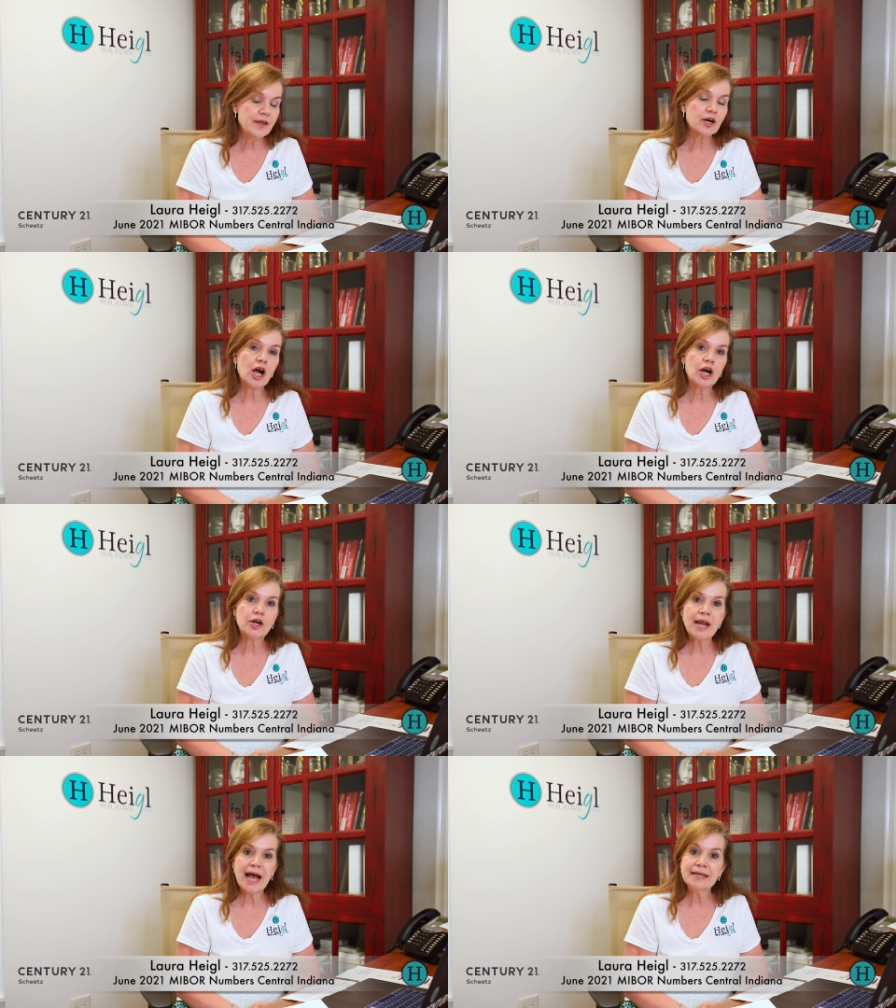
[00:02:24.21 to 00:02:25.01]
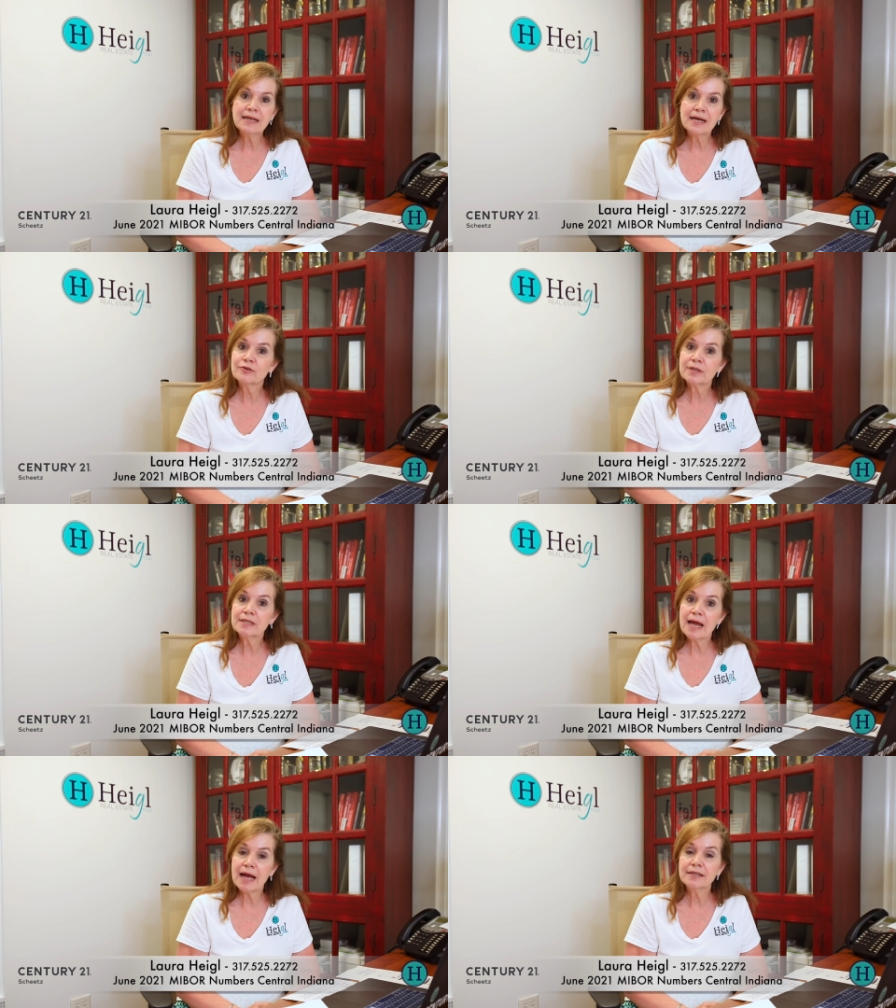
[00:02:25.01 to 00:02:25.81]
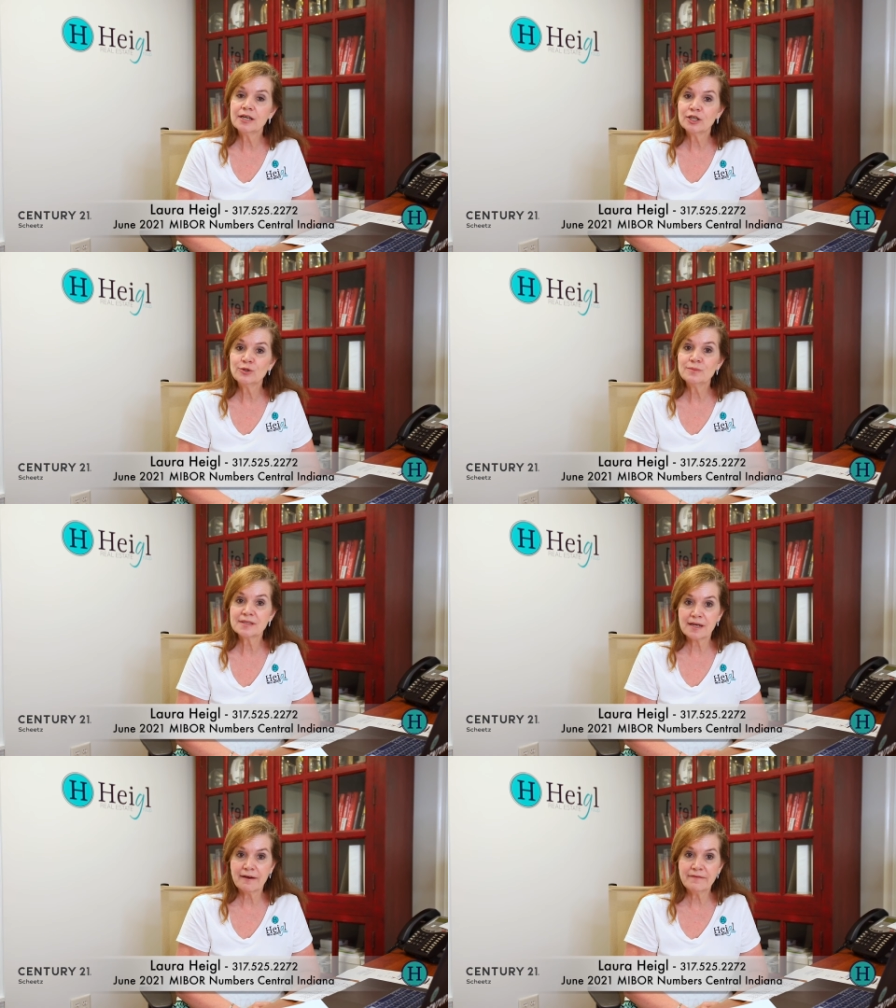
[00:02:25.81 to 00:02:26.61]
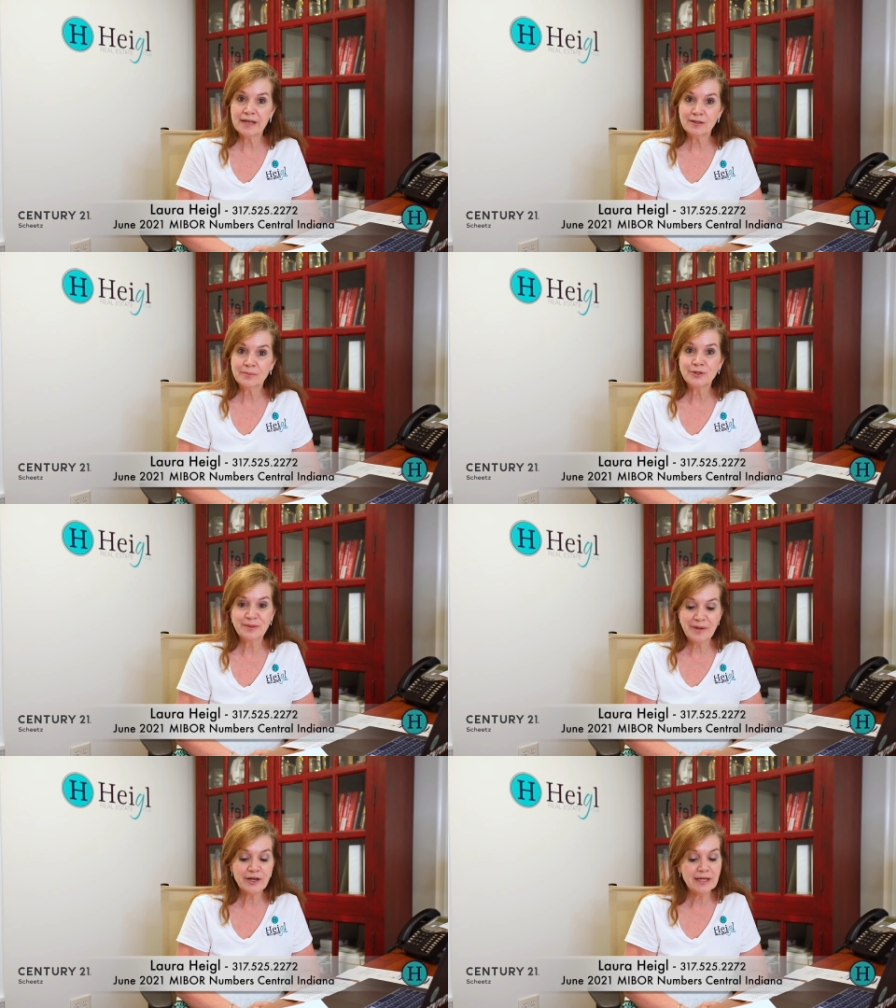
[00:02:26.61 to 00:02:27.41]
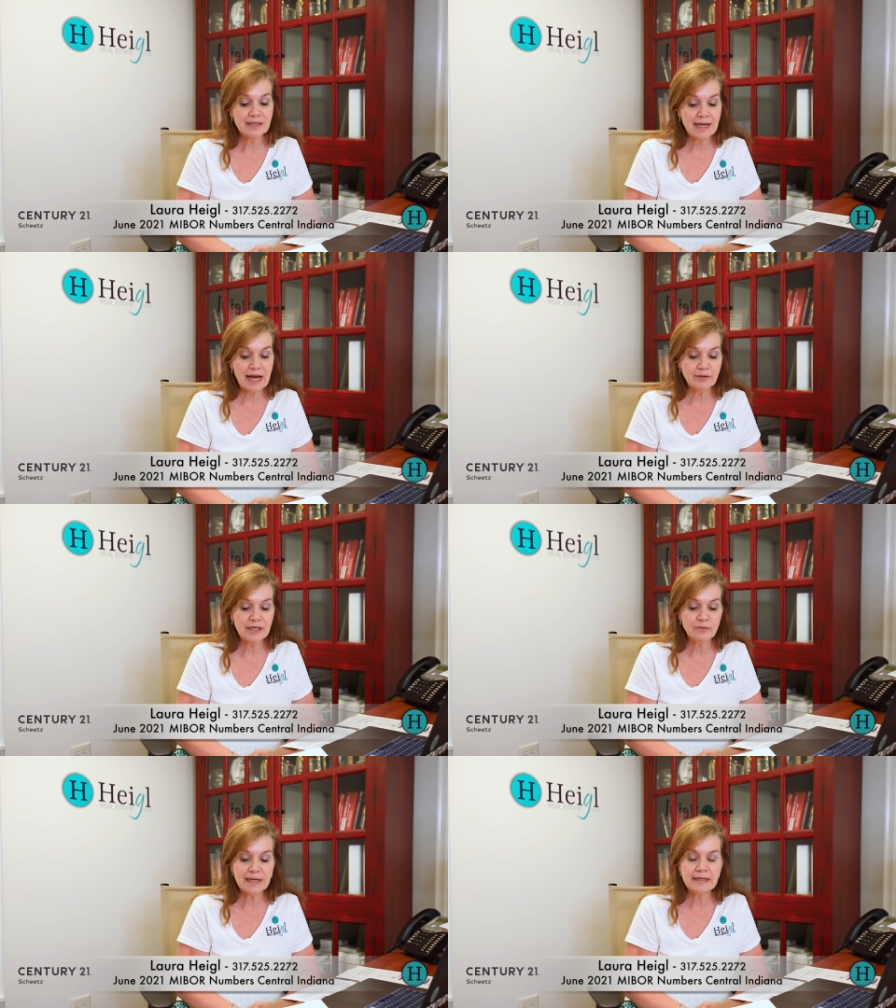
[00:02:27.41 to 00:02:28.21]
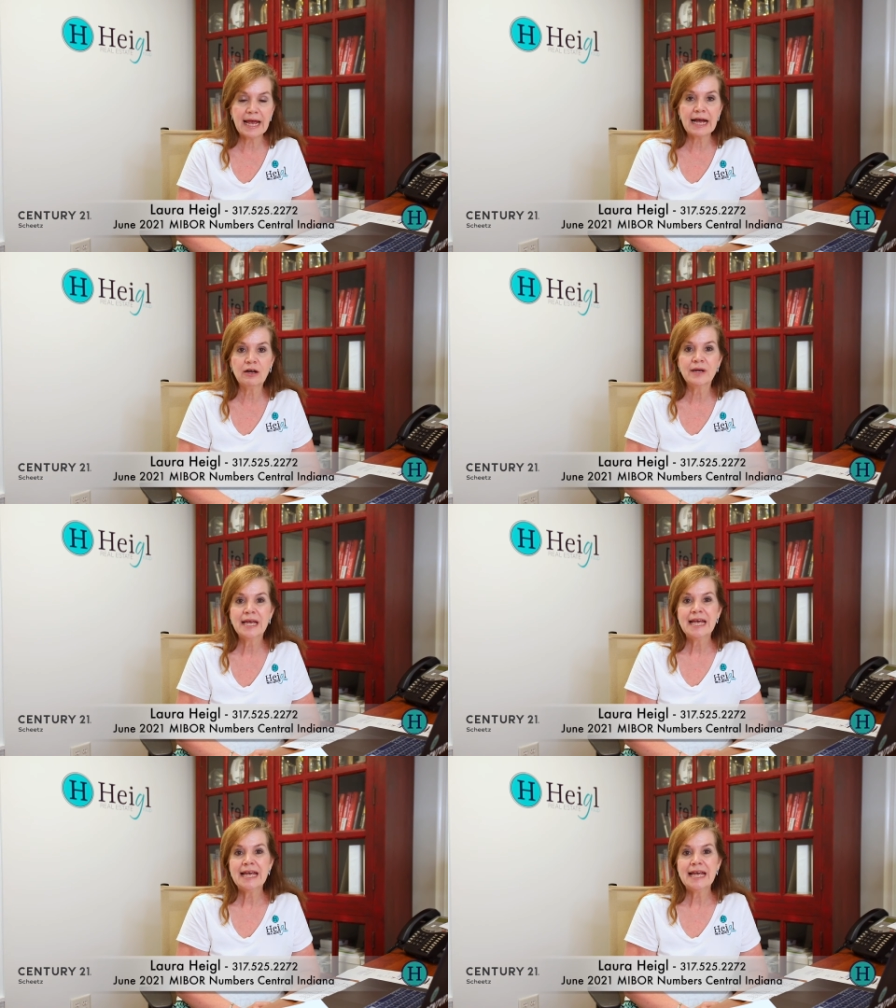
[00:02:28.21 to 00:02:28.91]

There are 909 homes available in Marion County right now,